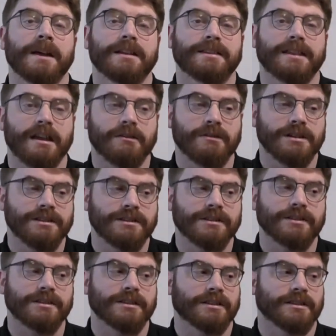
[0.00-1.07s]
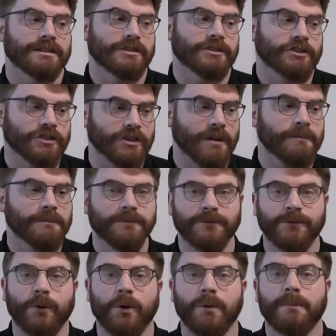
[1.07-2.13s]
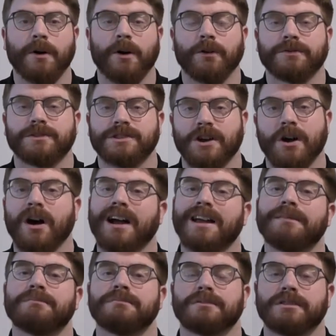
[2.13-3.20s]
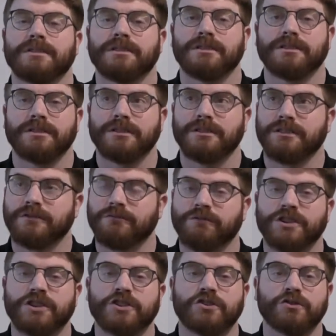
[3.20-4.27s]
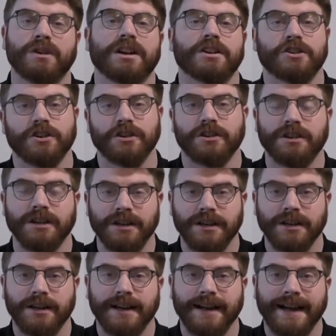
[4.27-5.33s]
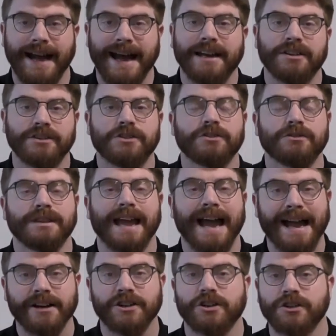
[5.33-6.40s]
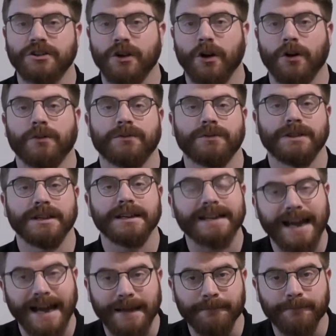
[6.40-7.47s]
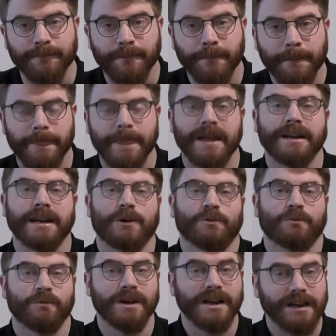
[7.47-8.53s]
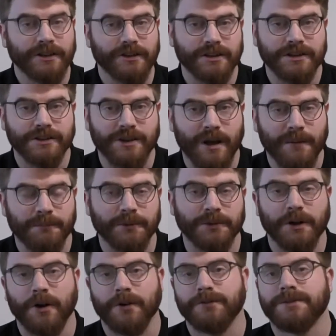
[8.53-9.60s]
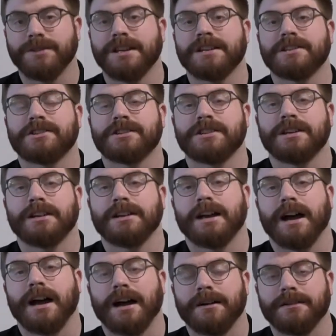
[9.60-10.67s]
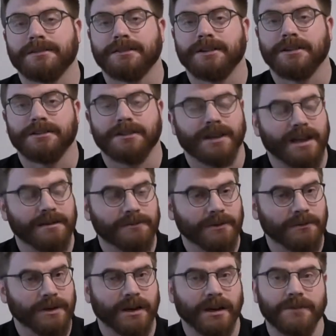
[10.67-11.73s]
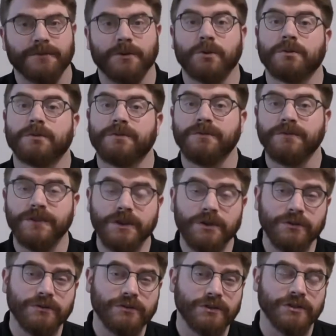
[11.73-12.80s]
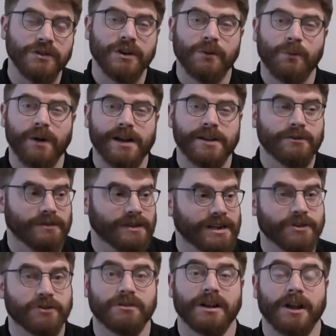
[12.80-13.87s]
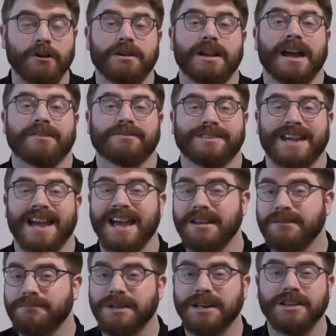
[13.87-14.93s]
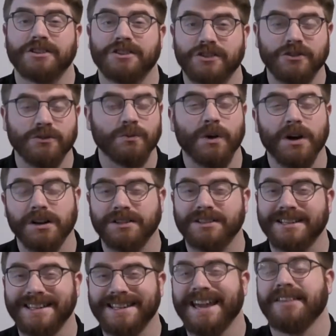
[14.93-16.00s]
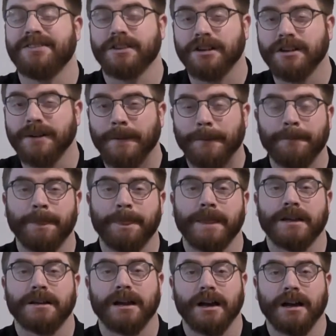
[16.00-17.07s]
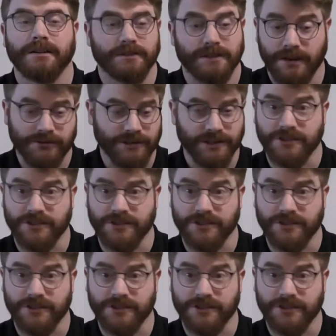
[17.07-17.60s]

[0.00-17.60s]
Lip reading: there is some form of time restriction added to the action of the game. Now, a really good example of this is a game that we love called Fuse, where you literally only have 10 minutes to work together. There is a